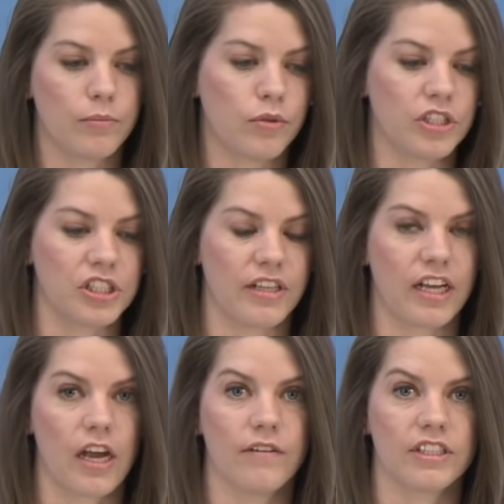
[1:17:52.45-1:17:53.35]
the portion
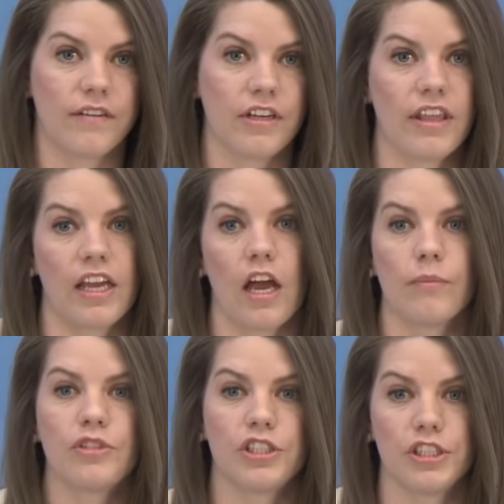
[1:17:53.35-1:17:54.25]
that covers everything
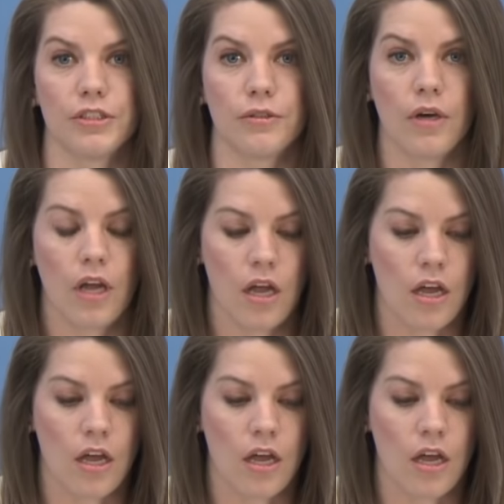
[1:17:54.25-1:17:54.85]
up to